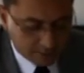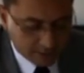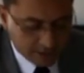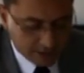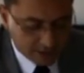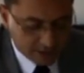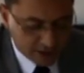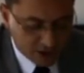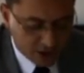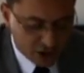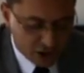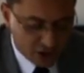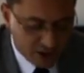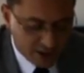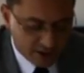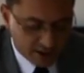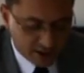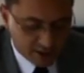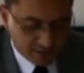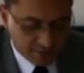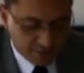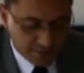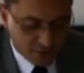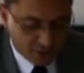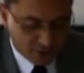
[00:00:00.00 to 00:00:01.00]
In a
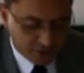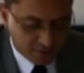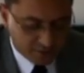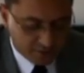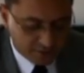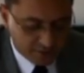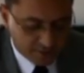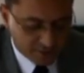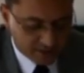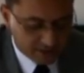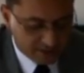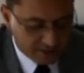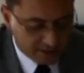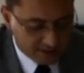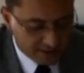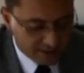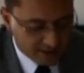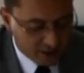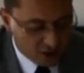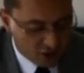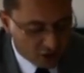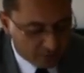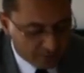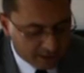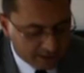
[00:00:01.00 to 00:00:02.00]
nutshell, a foreign funded
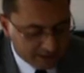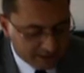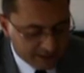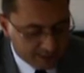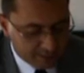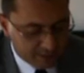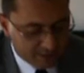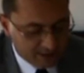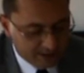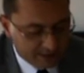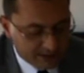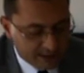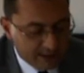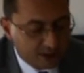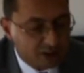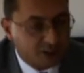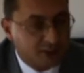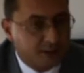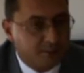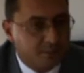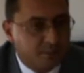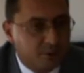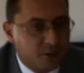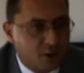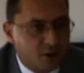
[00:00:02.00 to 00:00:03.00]
economic
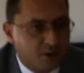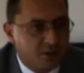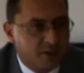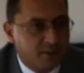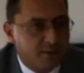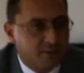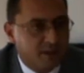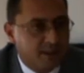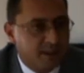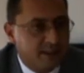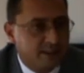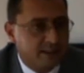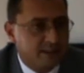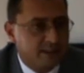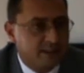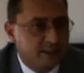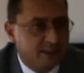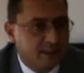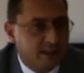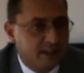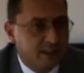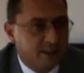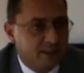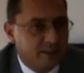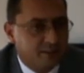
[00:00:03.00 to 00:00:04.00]
stabilization program
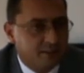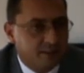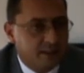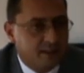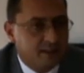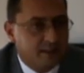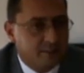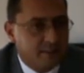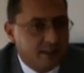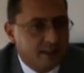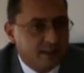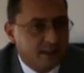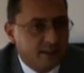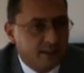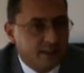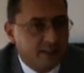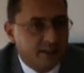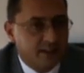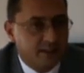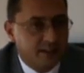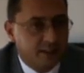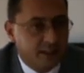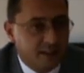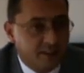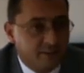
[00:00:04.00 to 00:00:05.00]
is fundamentally
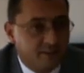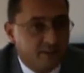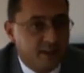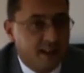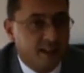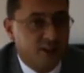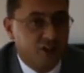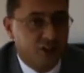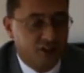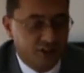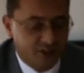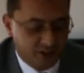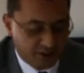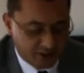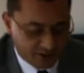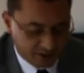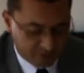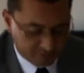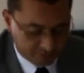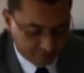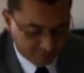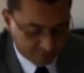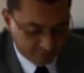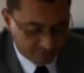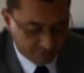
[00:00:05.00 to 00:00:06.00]
inflationary
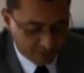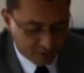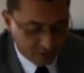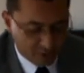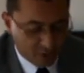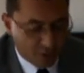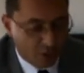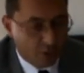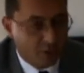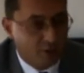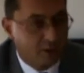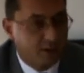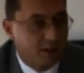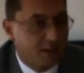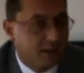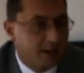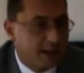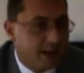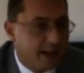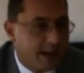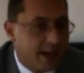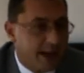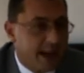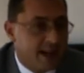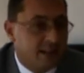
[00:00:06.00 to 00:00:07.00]
or
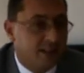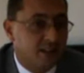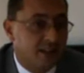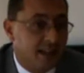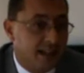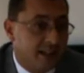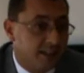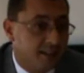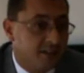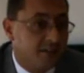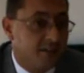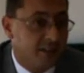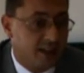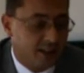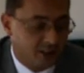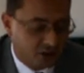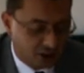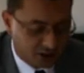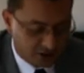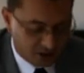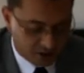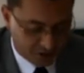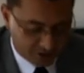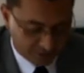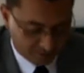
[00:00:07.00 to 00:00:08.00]

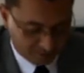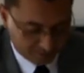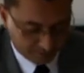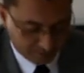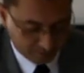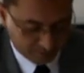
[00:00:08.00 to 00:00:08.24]
anti-deflationary.